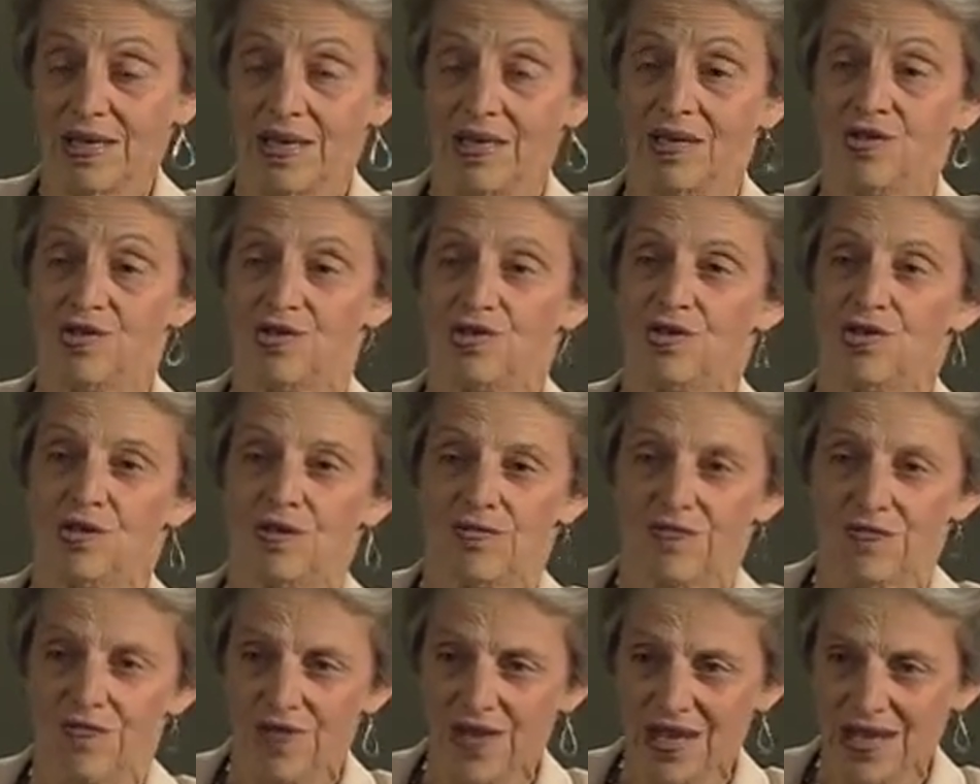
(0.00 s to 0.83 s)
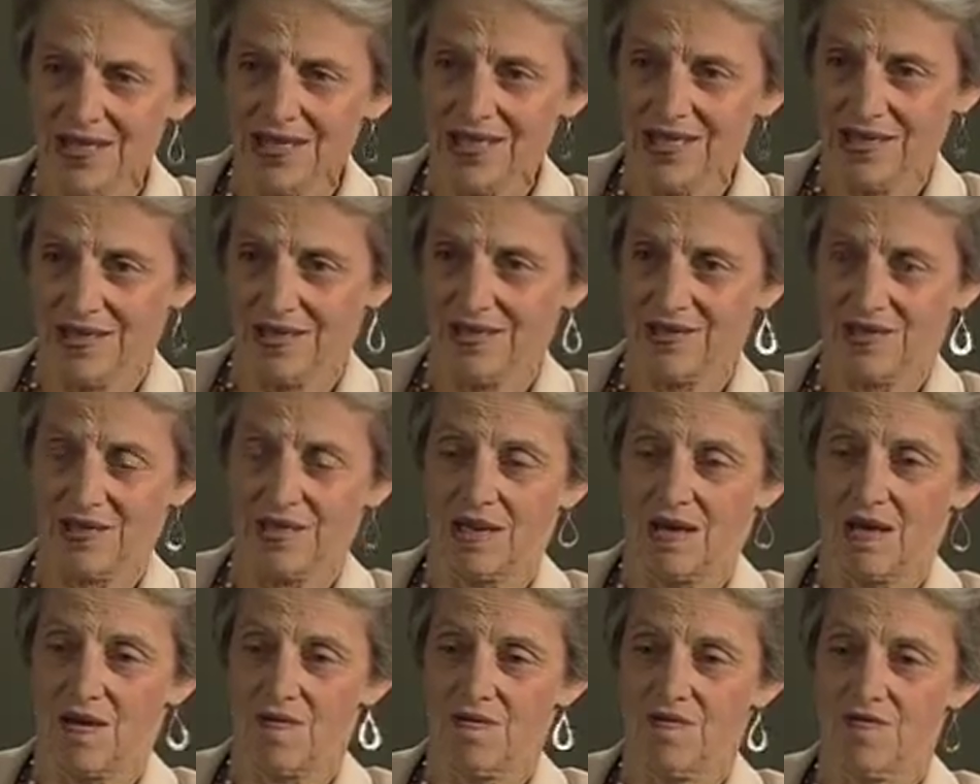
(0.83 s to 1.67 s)
it's defending
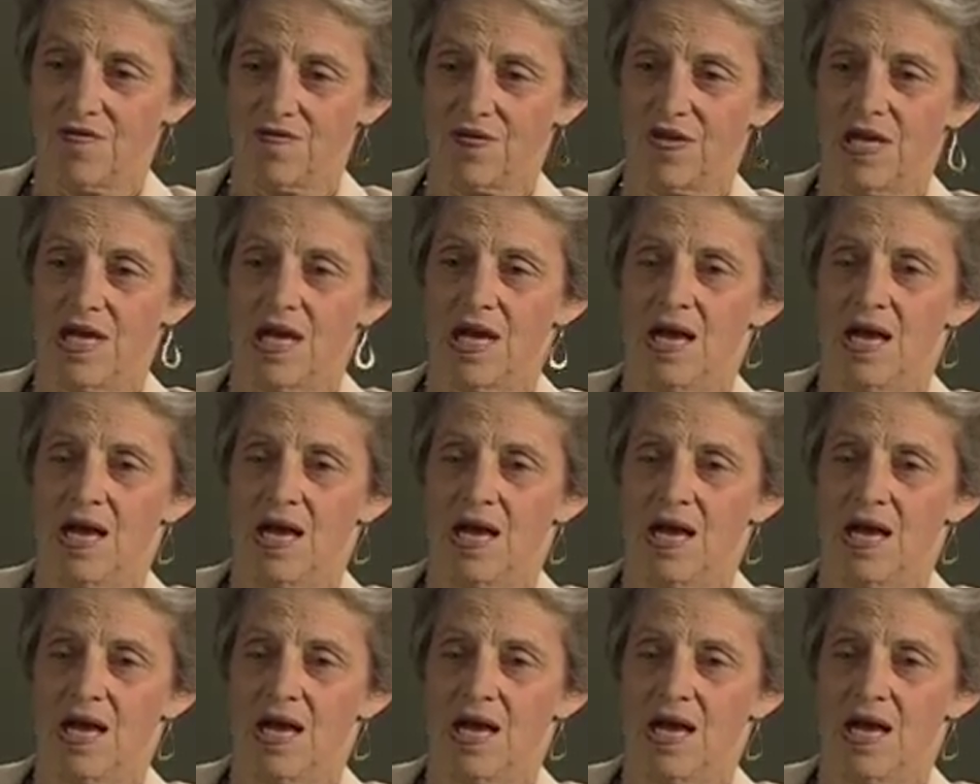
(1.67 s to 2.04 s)
itself